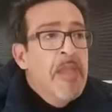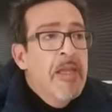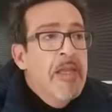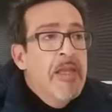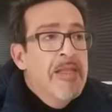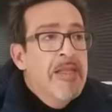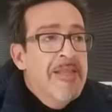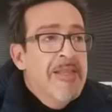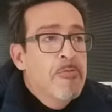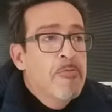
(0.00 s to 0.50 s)

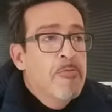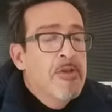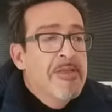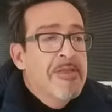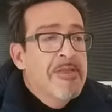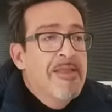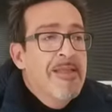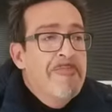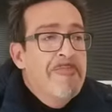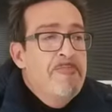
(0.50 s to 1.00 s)
That was
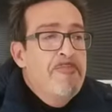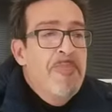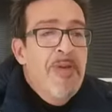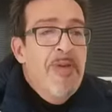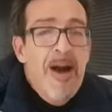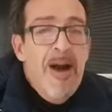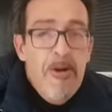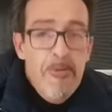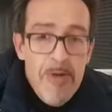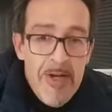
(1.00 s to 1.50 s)
the
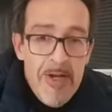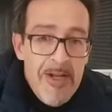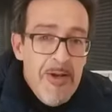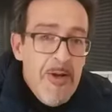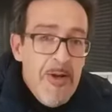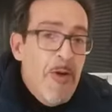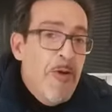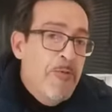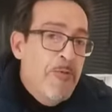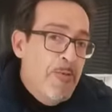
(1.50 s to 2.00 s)
power
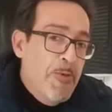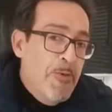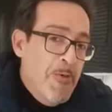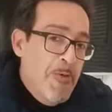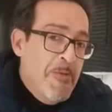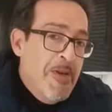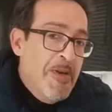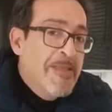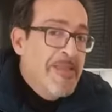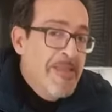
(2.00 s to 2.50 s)
of
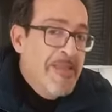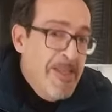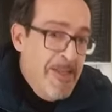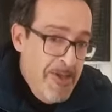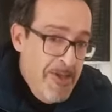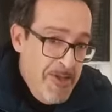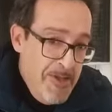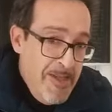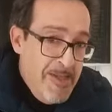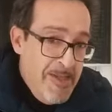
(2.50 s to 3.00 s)
Roman
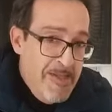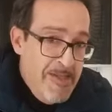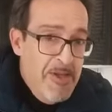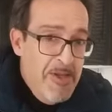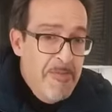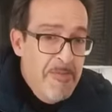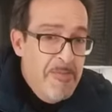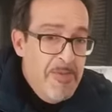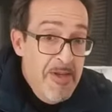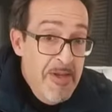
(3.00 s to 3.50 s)

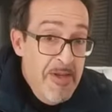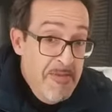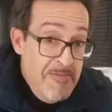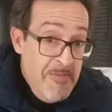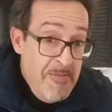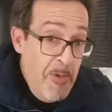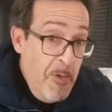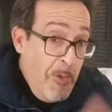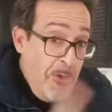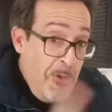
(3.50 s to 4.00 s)
citizenship in
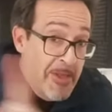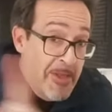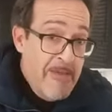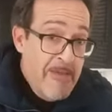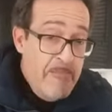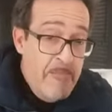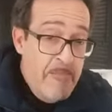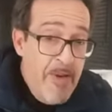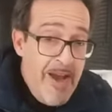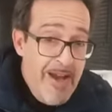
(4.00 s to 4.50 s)
all the
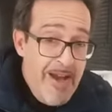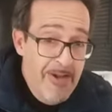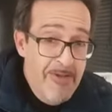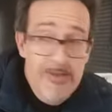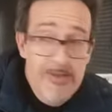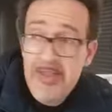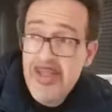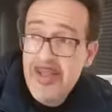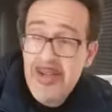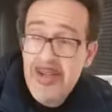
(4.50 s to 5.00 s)
empire.
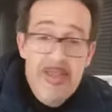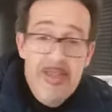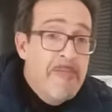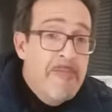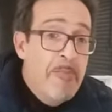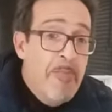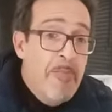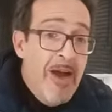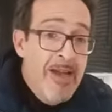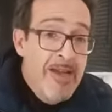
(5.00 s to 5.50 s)
Consider the
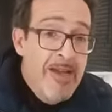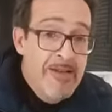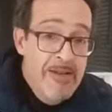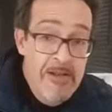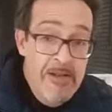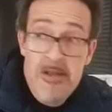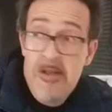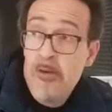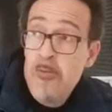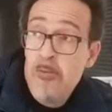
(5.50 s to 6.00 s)
empire
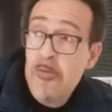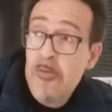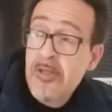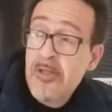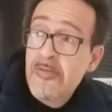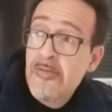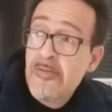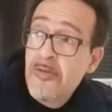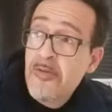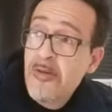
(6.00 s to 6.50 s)

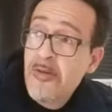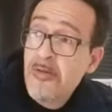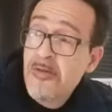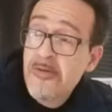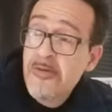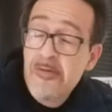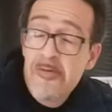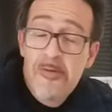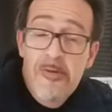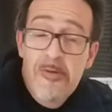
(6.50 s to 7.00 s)

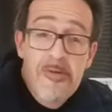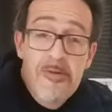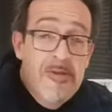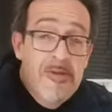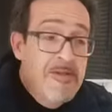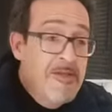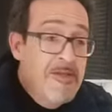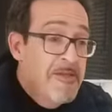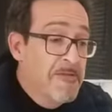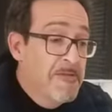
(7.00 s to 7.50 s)

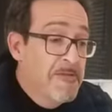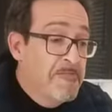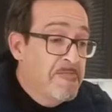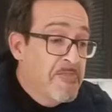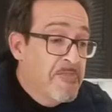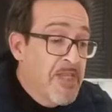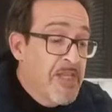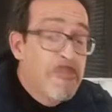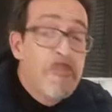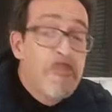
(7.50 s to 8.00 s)
was
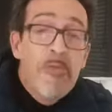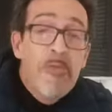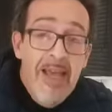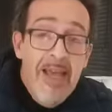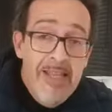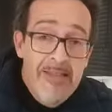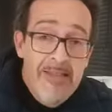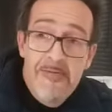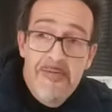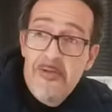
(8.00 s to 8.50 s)

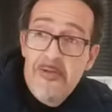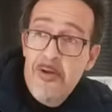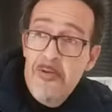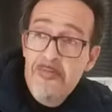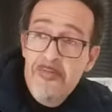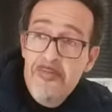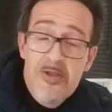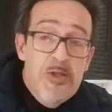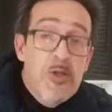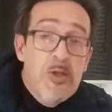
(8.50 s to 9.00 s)
spread from
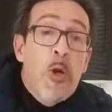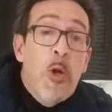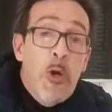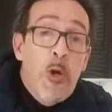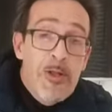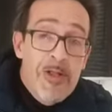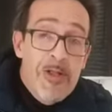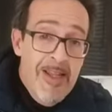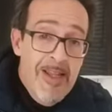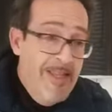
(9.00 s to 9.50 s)

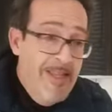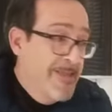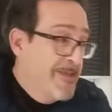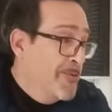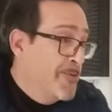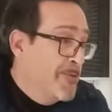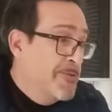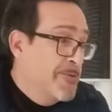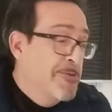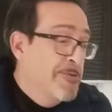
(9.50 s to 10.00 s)
Scotland
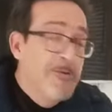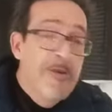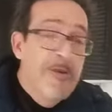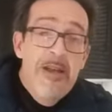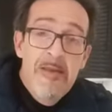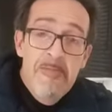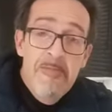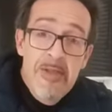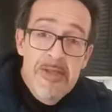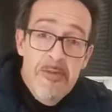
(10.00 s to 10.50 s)
to
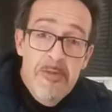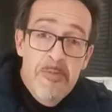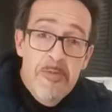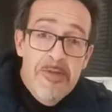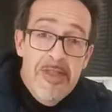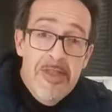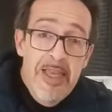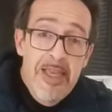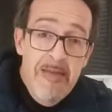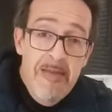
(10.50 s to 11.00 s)

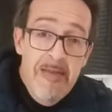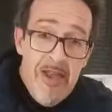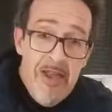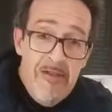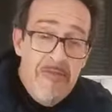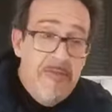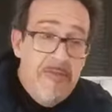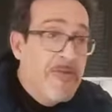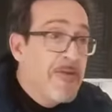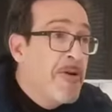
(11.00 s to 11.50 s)
Mesopotamia,
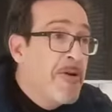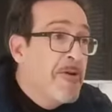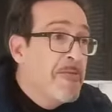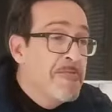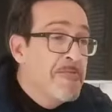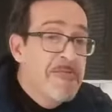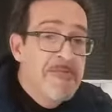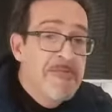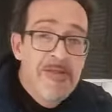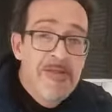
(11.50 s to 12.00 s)

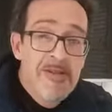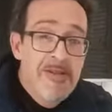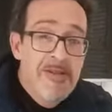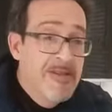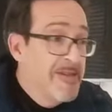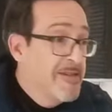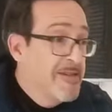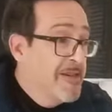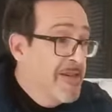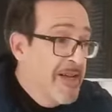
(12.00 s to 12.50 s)
from
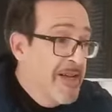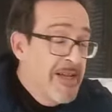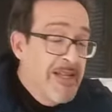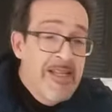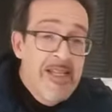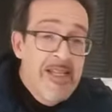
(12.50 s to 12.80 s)
the